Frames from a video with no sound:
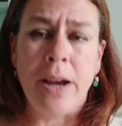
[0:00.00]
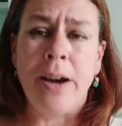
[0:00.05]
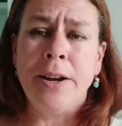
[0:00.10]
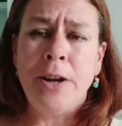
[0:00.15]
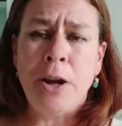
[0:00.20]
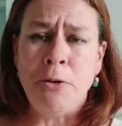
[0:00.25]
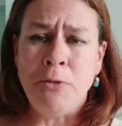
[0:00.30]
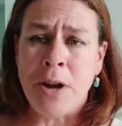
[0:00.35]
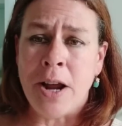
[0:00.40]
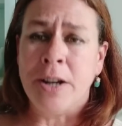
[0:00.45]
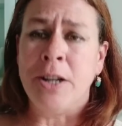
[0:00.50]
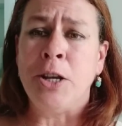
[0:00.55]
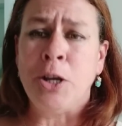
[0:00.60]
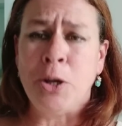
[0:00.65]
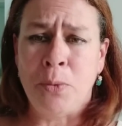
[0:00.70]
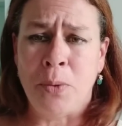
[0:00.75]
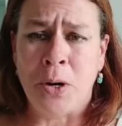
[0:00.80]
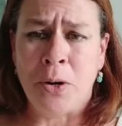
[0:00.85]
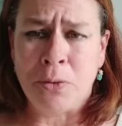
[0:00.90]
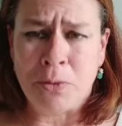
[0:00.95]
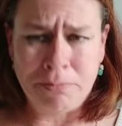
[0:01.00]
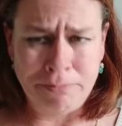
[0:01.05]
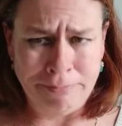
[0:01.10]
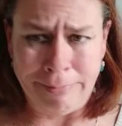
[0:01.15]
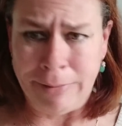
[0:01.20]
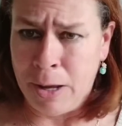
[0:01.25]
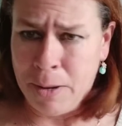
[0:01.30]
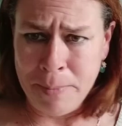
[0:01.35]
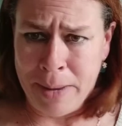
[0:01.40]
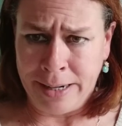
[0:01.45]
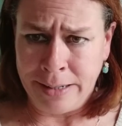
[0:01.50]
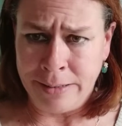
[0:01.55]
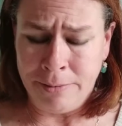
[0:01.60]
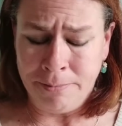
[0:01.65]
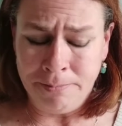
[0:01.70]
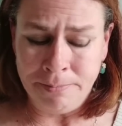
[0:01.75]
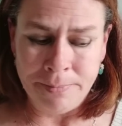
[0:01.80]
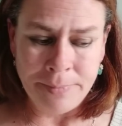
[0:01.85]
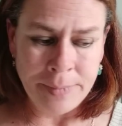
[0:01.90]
I know none of you are like Meghan,